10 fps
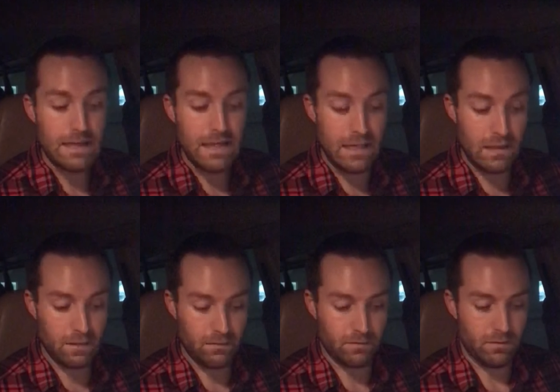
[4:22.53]

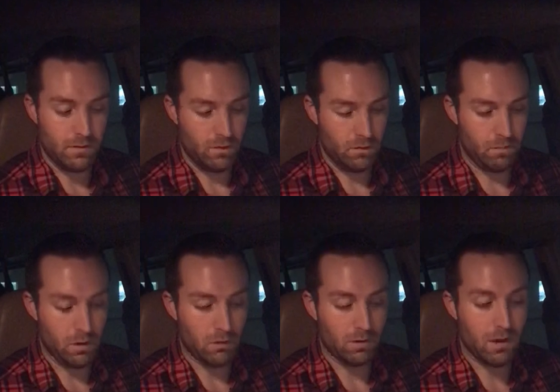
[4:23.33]
If
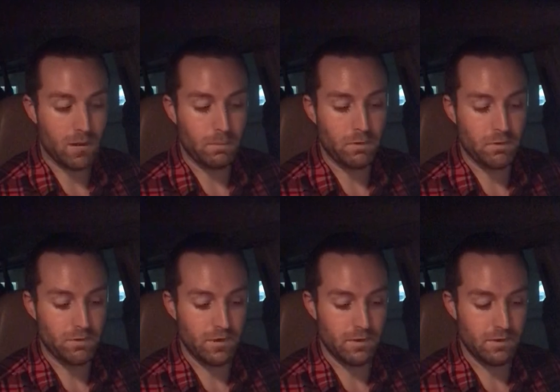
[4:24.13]
spark knock
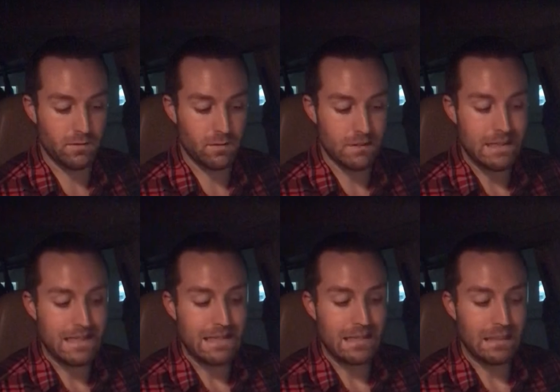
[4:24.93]
persists,
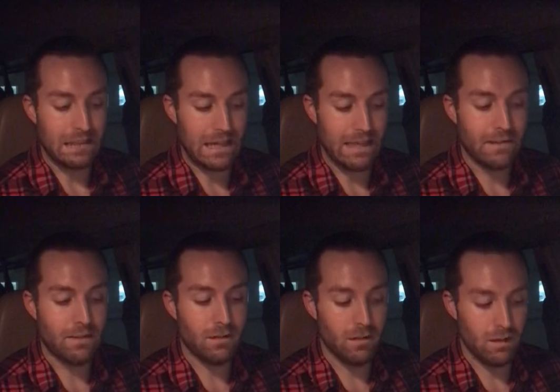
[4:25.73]
lighten
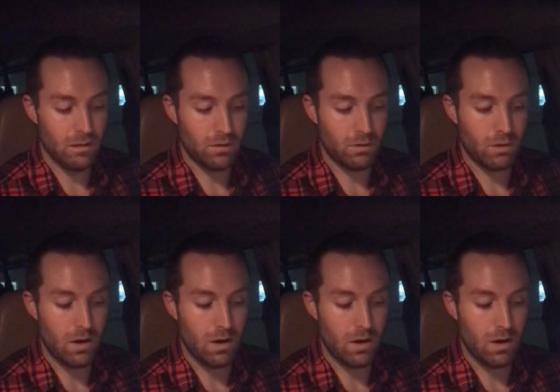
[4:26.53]
the load.